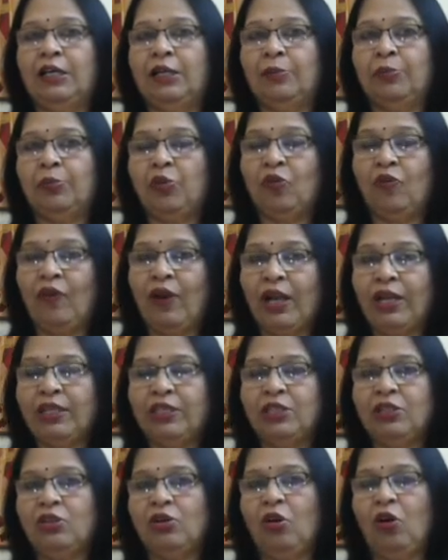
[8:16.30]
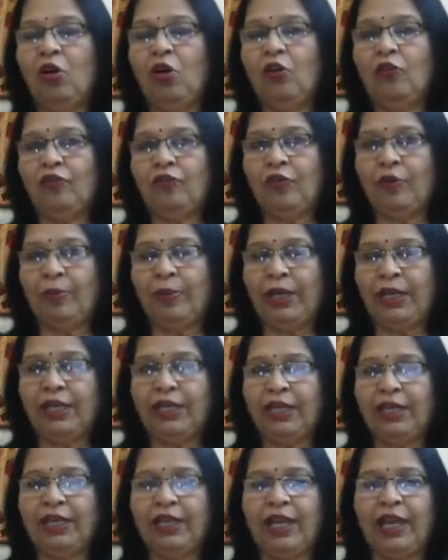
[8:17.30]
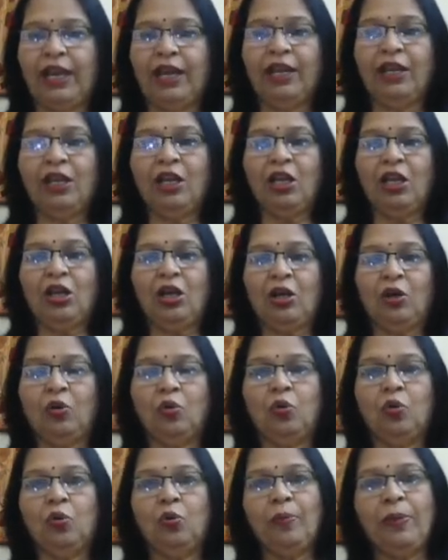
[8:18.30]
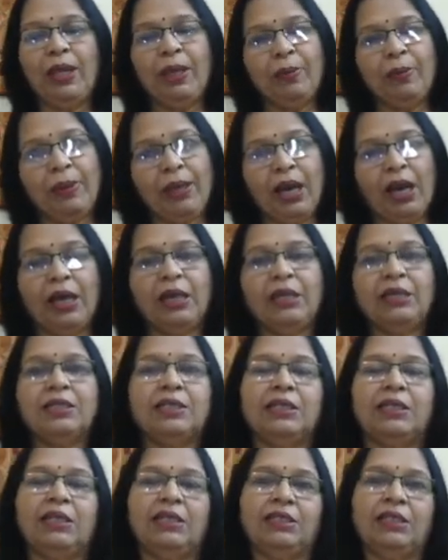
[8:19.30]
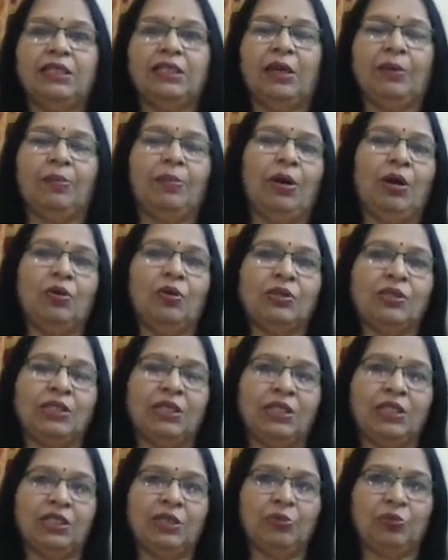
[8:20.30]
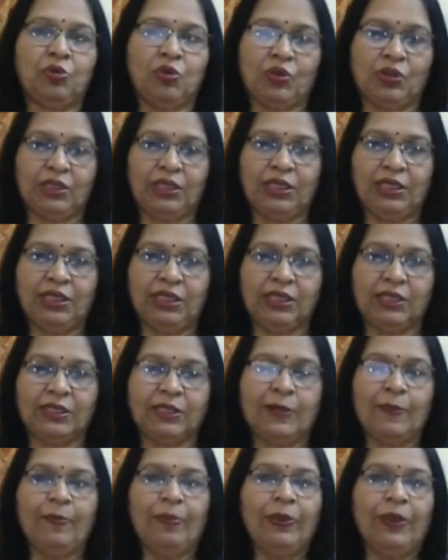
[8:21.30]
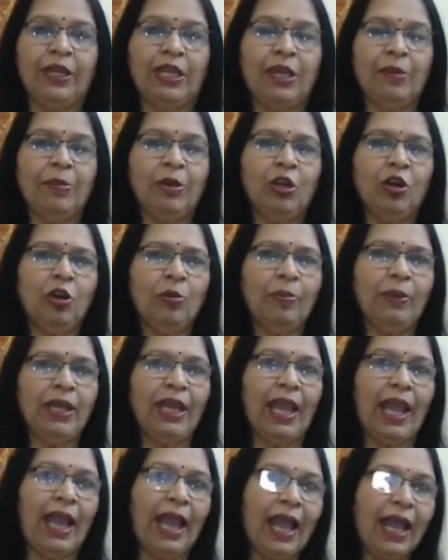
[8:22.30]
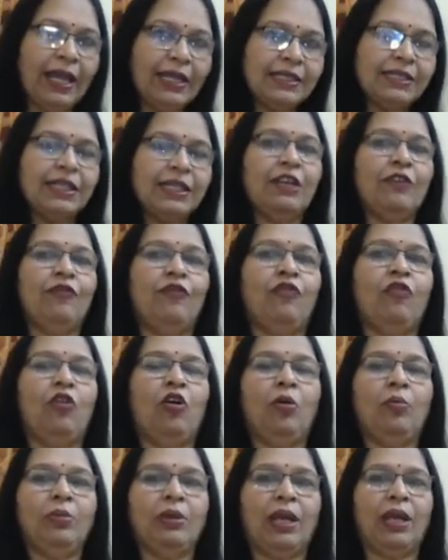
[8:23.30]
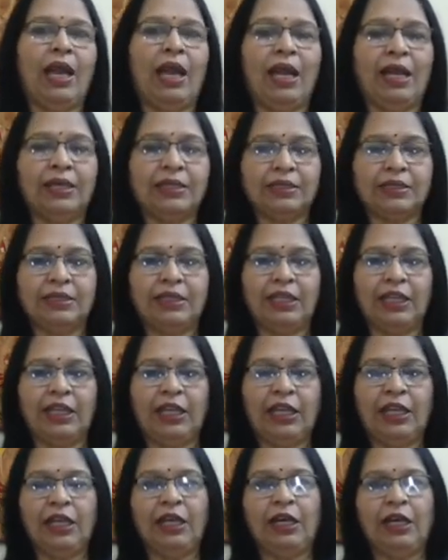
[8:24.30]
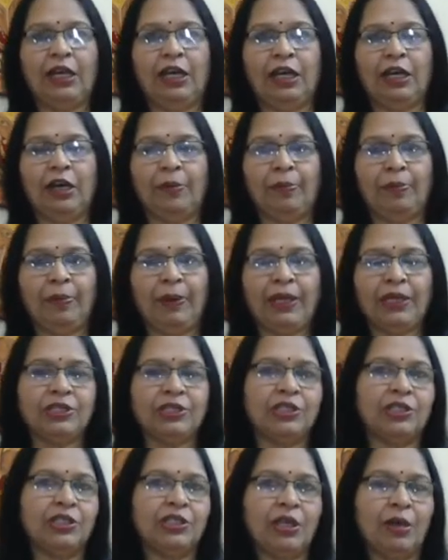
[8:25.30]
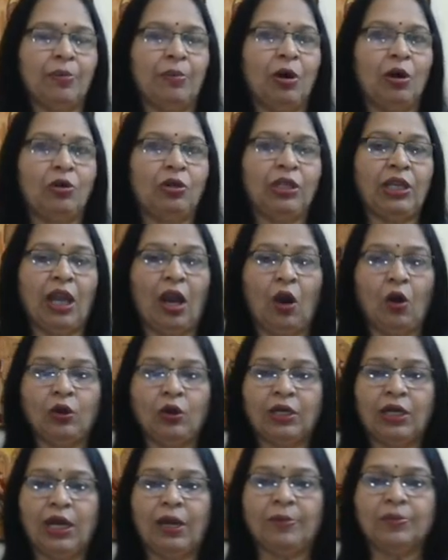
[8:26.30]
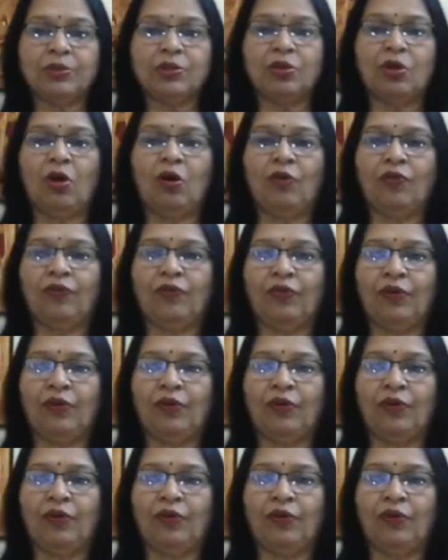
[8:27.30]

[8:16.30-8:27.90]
provider of medical care who may be uncertain about certain procedures. He may not be as informed as the patient about the outcomes of,